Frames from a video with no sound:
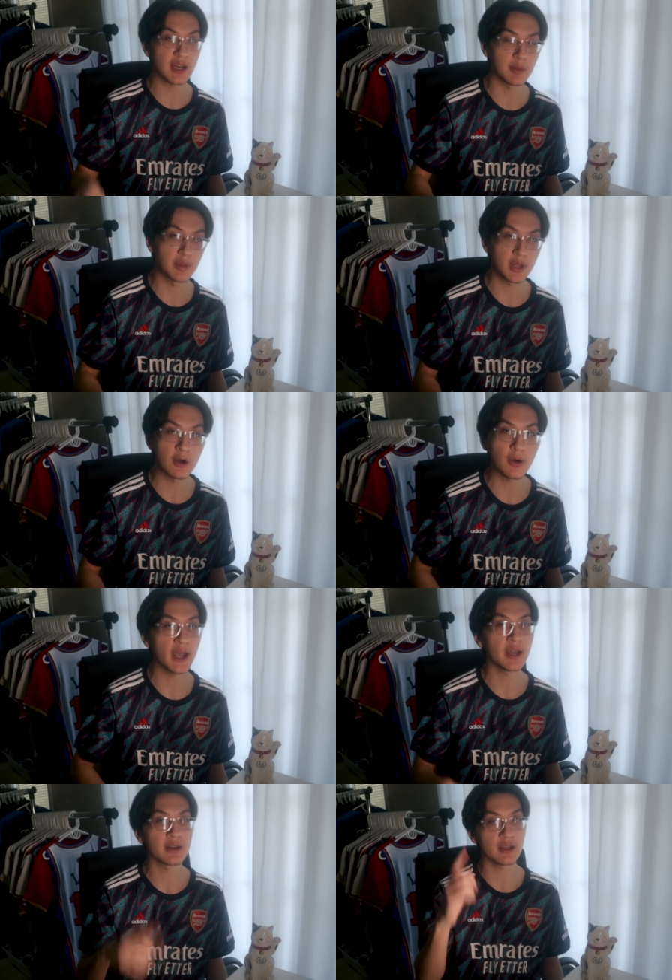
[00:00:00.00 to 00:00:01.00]
down below
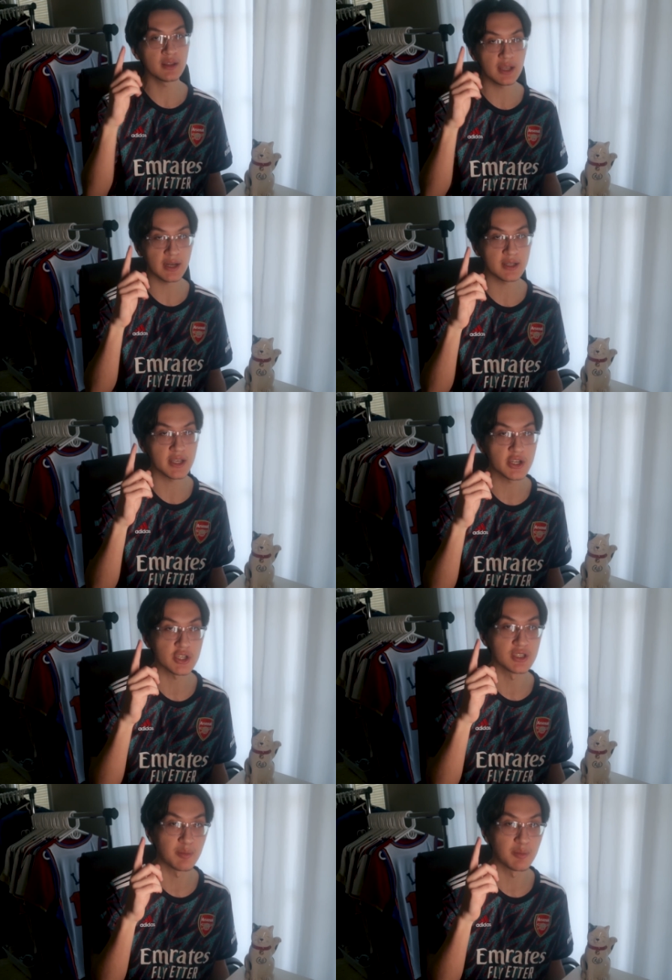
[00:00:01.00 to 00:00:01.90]
and in the annotations